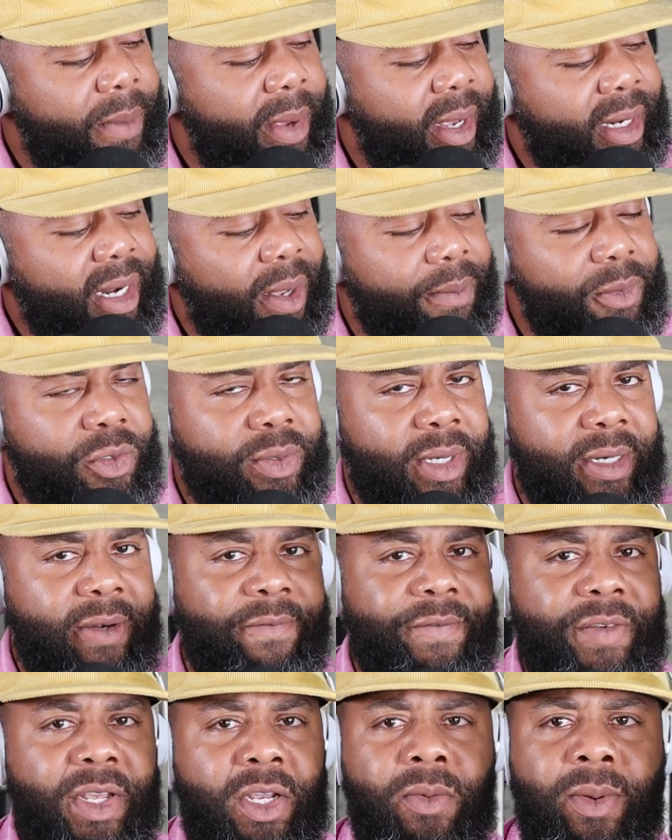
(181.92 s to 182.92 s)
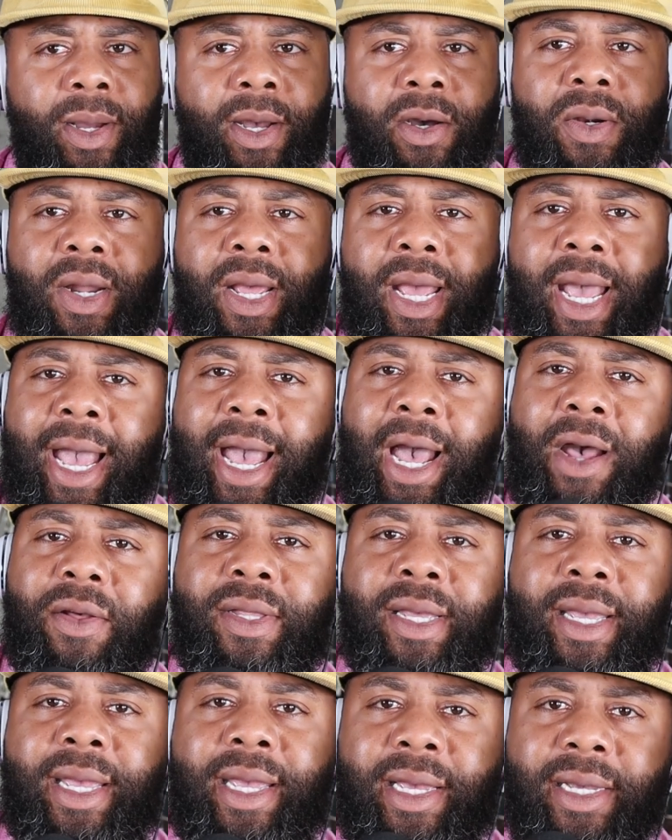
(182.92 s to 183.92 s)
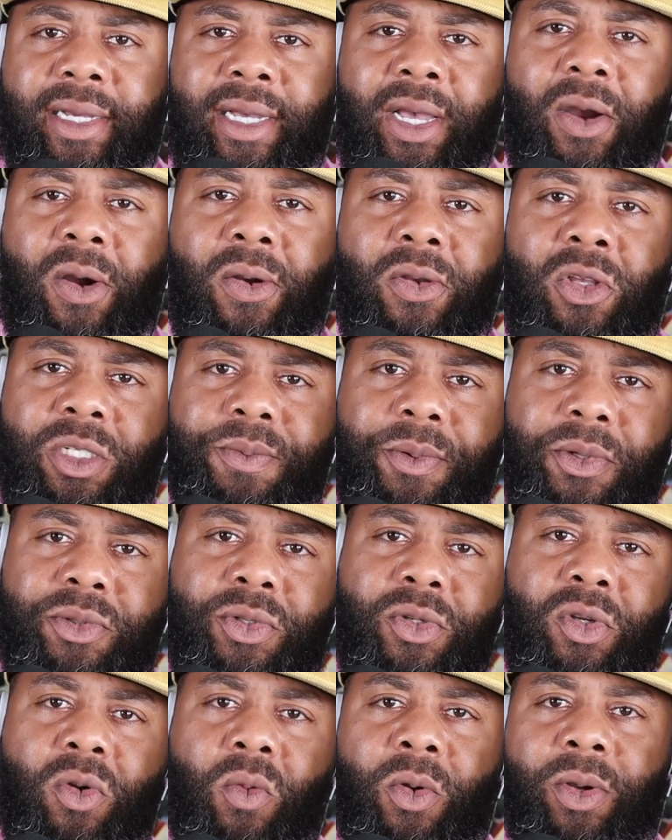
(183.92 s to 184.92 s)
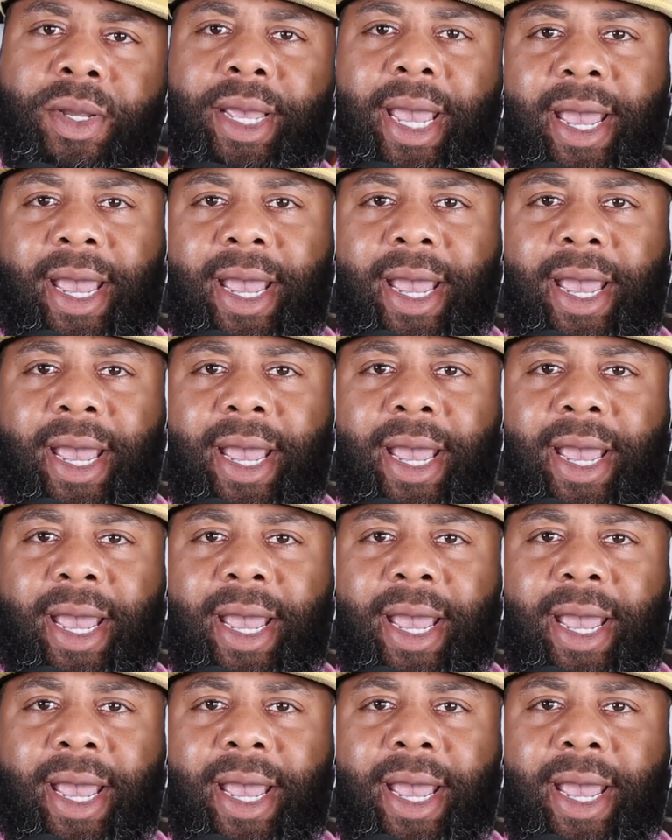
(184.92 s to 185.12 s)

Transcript: Man, I'll be trying to figure out, how the heck are you supposed to go to work